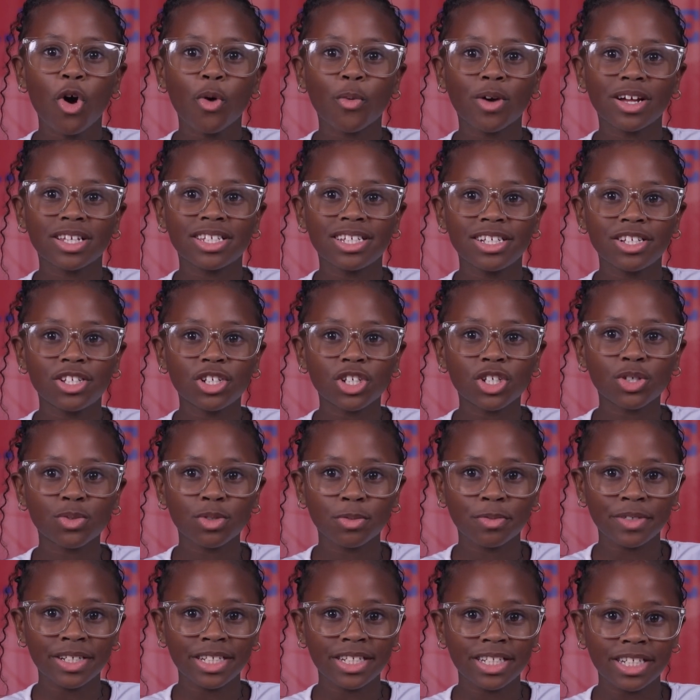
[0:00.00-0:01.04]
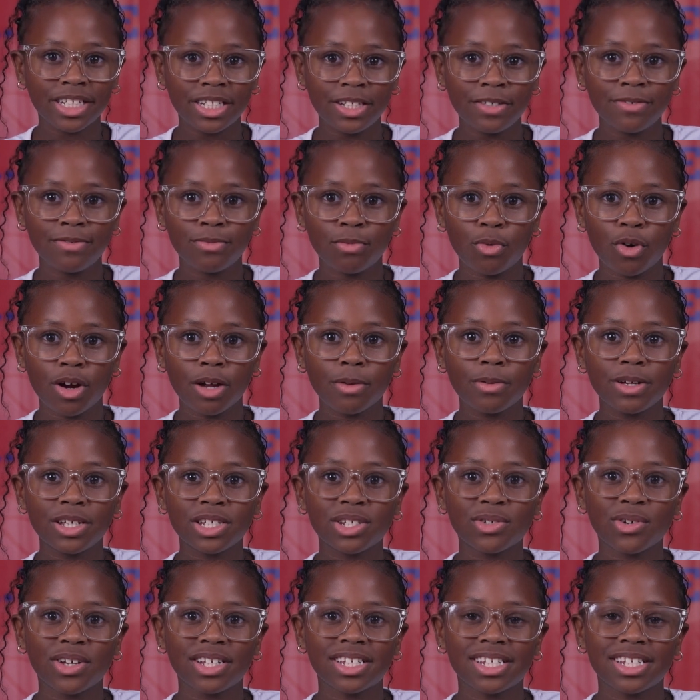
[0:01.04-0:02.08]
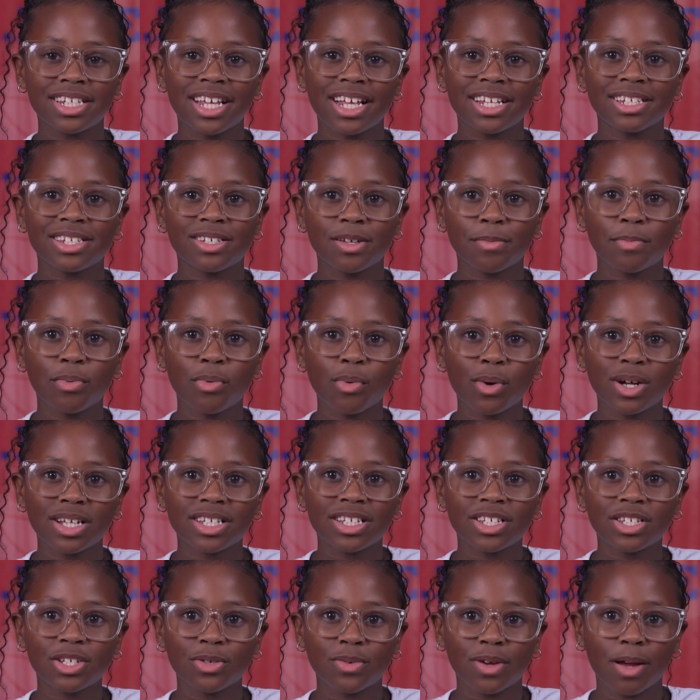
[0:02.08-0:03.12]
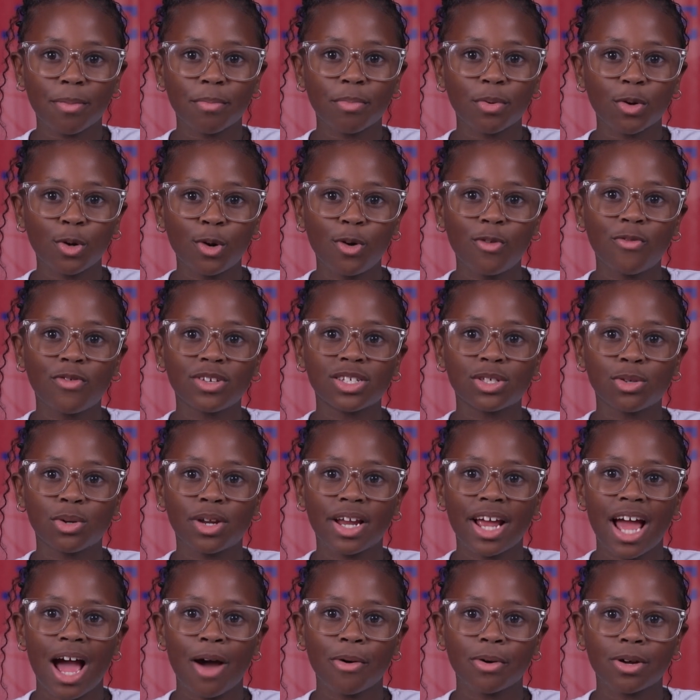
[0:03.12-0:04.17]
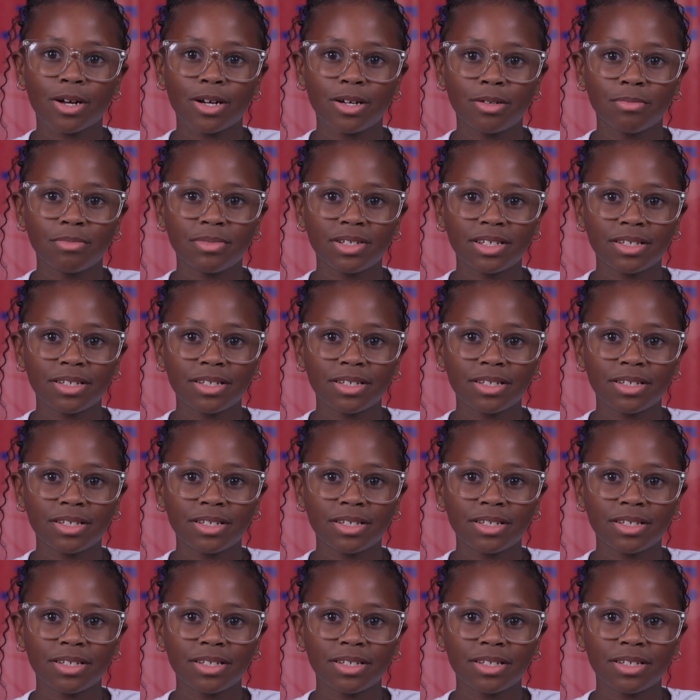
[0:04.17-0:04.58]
where teachers will receive more resources and supports to improve student outcomes.